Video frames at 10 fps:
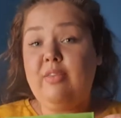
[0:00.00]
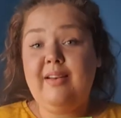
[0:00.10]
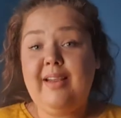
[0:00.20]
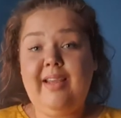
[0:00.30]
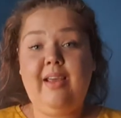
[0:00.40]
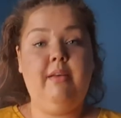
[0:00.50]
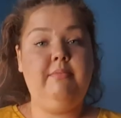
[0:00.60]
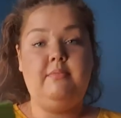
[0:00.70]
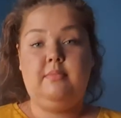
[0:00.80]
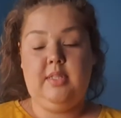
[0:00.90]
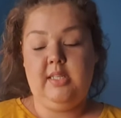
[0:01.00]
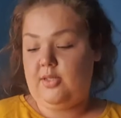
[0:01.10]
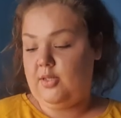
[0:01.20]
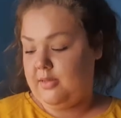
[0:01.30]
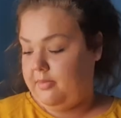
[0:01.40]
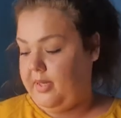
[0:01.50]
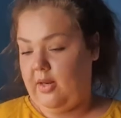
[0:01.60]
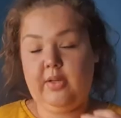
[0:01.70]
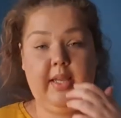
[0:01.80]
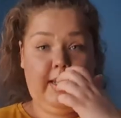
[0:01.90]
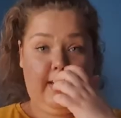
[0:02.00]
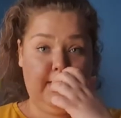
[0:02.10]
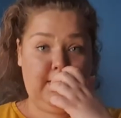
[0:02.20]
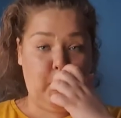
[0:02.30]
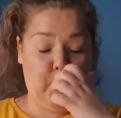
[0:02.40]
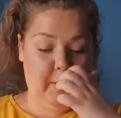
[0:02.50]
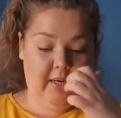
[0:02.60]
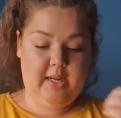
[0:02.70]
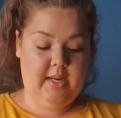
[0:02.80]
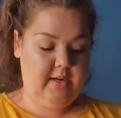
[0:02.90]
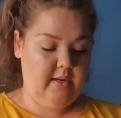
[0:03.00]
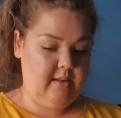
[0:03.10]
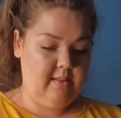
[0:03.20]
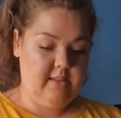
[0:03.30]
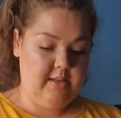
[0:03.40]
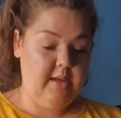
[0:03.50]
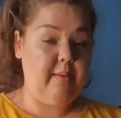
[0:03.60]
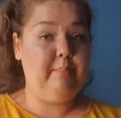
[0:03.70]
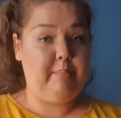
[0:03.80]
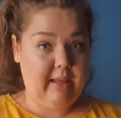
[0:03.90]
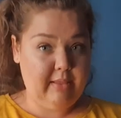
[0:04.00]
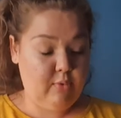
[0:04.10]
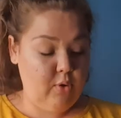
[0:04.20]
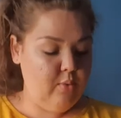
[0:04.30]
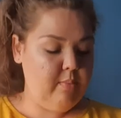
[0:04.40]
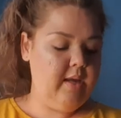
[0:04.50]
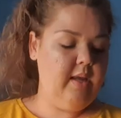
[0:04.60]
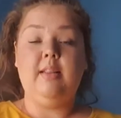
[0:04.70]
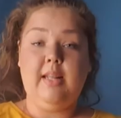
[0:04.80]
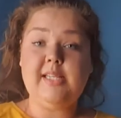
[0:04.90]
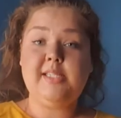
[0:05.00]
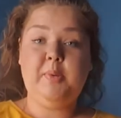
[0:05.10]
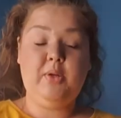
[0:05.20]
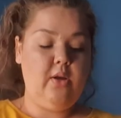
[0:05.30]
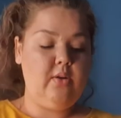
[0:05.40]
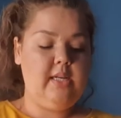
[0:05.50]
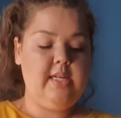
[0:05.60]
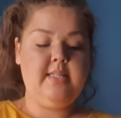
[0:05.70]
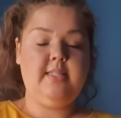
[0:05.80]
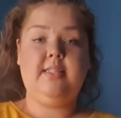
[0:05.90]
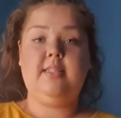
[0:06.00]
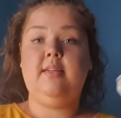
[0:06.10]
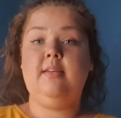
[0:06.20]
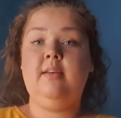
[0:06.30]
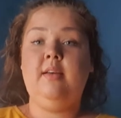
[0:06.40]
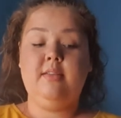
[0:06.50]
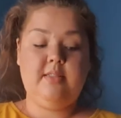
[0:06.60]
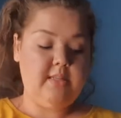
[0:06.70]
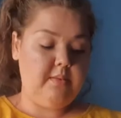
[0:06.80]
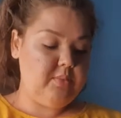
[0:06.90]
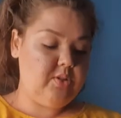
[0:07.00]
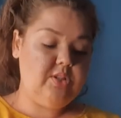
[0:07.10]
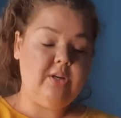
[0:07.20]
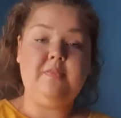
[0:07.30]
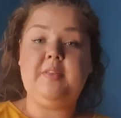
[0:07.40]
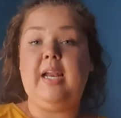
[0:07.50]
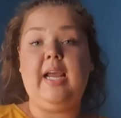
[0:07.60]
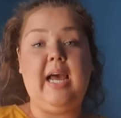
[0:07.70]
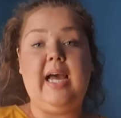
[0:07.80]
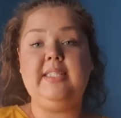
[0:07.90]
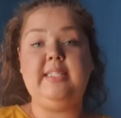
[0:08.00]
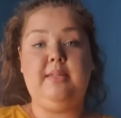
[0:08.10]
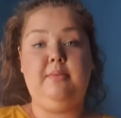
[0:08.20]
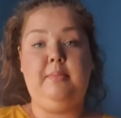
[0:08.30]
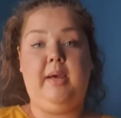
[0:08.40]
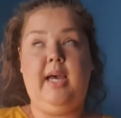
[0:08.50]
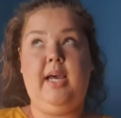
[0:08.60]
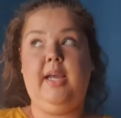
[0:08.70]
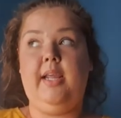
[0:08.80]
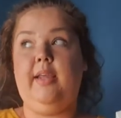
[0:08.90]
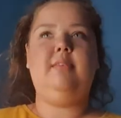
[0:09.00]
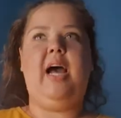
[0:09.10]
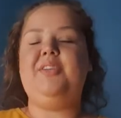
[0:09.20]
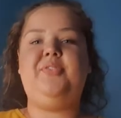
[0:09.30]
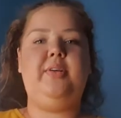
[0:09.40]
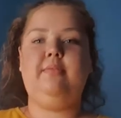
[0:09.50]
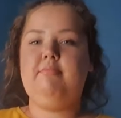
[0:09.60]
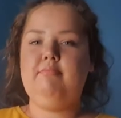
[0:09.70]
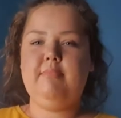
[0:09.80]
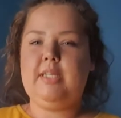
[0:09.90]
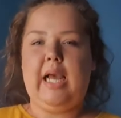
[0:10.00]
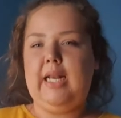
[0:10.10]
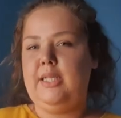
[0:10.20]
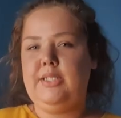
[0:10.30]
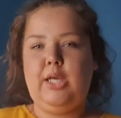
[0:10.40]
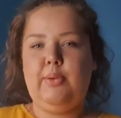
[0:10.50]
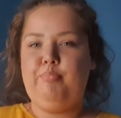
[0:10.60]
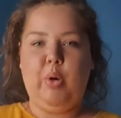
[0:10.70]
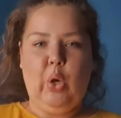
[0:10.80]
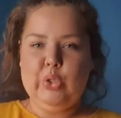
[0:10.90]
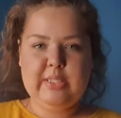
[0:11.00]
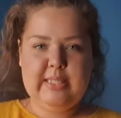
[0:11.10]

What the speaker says: in here. This doesn't belong here. It's going in the bathroom. Last but not least, some stuff that I had in my advent calendar box